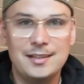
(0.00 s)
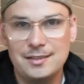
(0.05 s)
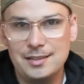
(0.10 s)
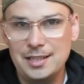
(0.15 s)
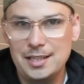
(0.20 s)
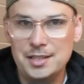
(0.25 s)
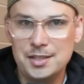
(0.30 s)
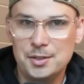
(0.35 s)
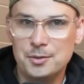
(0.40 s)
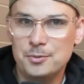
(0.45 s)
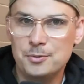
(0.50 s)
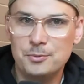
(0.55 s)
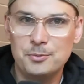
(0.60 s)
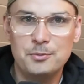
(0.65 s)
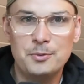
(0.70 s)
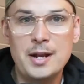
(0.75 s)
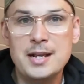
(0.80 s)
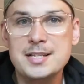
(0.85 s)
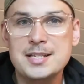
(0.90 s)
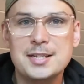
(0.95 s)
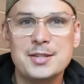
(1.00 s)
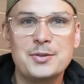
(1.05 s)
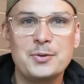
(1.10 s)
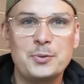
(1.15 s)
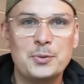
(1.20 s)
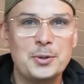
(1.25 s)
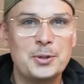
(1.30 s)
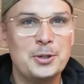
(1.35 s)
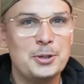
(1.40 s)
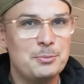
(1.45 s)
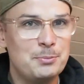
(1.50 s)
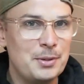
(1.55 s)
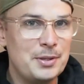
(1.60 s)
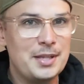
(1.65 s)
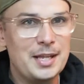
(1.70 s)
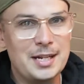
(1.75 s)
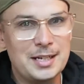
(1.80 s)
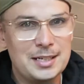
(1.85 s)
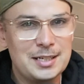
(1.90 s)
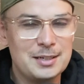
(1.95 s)
in the rest of the world, but
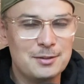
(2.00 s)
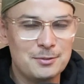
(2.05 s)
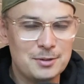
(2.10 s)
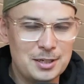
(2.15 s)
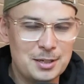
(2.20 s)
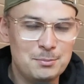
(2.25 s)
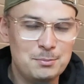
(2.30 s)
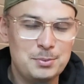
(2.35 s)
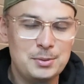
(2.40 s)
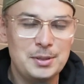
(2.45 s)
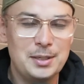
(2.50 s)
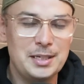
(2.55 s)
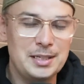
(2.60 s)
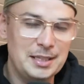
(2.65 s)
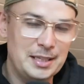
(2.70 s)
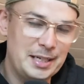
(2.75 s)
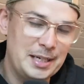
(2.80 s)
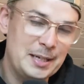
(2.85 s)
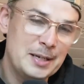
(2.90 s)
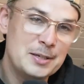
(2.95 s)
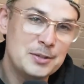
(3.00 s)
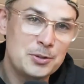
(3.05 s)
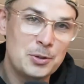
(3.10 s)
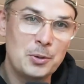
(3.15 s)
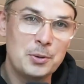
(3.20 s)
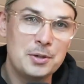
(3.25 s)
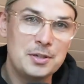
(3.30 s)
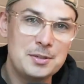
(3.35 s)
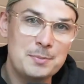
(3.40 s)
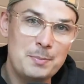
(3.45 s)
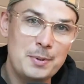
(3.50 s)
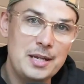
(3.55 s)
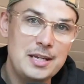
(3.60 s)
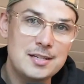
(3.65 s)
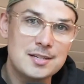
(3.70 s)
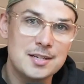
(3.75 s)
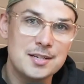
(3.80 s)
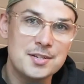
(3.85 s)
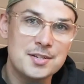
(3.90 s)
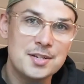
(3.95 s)
then completely torn to
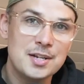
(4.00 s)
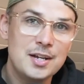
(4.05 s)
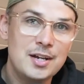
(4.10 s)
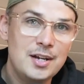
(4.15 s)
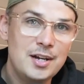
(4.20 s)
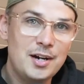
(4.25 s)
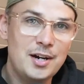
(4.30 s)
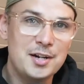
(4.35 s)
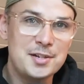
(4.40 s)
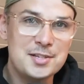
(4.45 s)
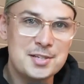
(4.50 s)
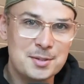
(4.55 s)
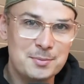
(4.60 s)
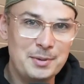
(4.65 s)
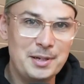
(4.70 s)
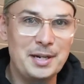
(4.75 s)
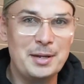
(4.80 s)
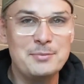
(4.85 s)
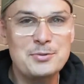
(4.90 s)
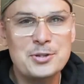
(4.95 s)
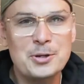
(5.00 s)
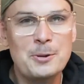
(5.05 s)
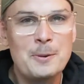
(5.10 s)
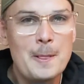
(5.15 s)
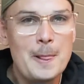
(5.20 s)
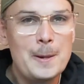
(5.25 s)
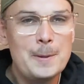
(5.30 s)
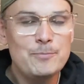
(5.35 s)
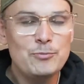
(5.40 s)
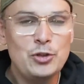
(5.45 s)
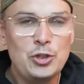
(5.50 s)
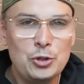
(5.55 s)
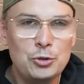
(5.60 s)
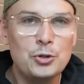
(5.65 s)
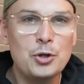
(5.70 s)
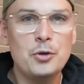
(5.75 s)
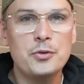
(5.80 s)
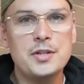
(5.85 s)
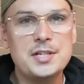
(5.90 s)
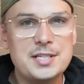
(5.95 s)
pieces on SubmitHub. So
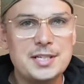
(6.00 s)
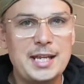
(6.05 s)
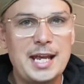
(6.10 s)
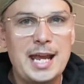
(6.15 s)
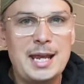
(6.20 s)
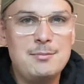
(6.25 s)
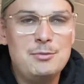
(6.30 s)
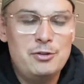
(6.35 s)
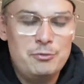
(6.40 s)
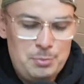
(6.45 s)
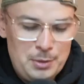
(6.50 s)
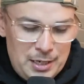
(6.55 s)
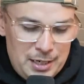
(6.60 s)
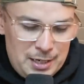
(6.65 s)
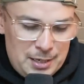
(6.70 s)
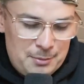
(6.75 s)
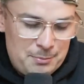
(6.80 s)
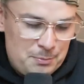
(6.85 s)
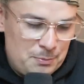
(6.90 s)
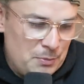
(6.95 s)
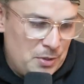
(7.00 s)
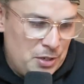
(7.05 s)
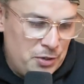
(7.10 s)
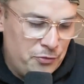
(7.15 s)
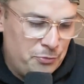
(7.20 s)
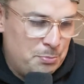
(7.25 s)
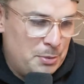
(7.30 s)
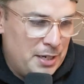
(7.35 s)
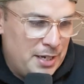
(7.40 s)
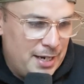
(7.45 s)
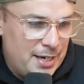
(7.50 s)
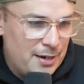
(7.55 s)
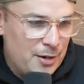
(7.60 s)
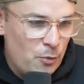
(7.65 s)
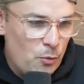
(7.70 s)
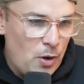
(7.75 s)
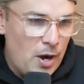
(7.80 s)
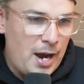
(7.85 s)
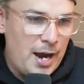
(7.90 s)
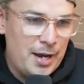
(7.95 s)
this game. You've been in it a
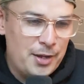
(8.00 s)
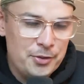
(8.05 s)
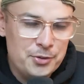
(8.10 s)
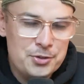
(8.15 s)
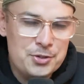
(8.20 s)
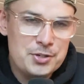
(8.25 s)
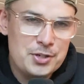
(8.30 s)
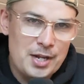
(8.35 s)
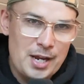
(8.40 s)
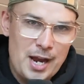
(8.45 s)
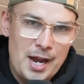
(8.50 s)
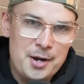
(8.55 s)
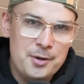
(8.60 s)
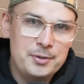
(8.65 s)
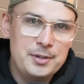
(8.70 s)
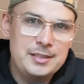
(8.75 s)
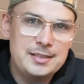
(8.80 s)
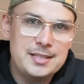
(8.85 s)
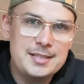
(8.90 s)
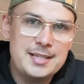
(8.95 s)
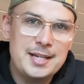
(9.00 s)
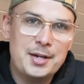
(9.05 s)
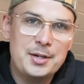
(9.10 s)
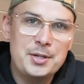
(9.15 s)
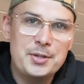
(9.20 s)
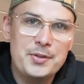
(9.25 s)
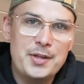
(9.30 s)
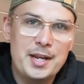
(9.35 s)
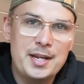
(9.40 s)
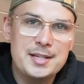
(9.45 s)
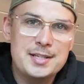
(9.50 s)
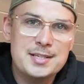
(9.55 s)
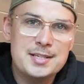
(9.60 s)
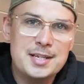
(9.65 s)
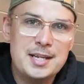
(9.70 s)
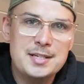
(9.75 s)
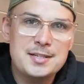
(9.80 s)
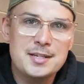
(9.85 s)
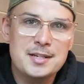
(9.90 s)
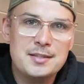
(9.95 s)
while. I don't need to tell you that
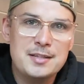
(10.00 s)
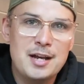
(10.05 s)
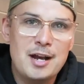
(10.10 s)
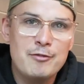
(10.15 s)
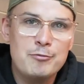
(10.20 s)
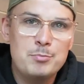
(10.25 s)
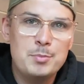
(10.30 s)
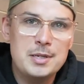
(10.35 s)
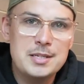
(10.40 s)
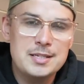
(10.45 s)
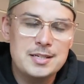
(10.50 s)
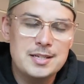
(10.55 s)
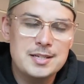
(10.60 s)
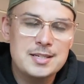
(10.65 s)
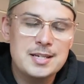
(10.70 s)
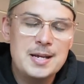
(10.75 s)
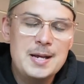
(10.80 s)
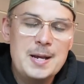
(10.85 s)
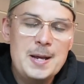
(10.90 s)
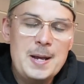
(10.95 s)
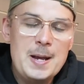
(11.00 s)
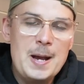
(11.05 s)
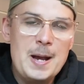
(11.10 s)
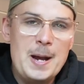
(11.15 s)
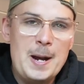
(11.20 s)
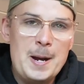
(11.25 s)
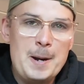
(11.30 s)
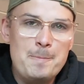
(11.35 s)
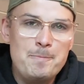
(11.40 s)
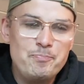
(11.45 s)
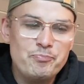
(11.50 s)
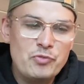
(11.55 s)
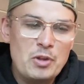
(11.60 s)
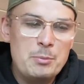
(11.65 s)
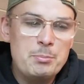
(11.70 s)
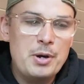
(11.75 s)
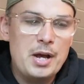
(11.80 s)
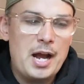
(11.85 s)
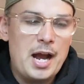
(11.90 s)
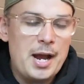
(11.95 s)
it's a tough business. But
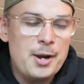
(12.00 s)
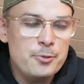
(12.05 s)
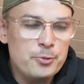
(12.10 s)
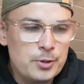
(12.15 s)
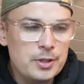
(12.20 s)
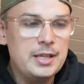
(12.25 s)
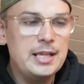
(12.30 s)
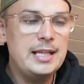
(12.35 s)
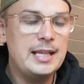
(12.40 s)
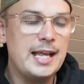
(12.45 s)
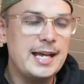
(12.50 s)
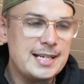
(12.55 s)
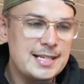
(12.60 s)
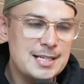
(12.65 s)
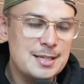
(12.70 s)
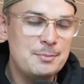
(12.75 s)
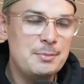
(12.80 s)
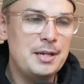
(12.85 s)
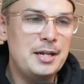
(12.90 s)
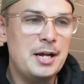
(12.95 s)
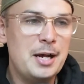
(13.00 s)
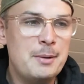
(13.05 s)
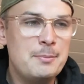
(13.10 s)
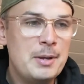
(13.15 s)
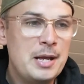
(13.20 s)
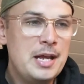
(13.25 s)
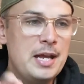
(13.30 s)
I really like SubmitHub.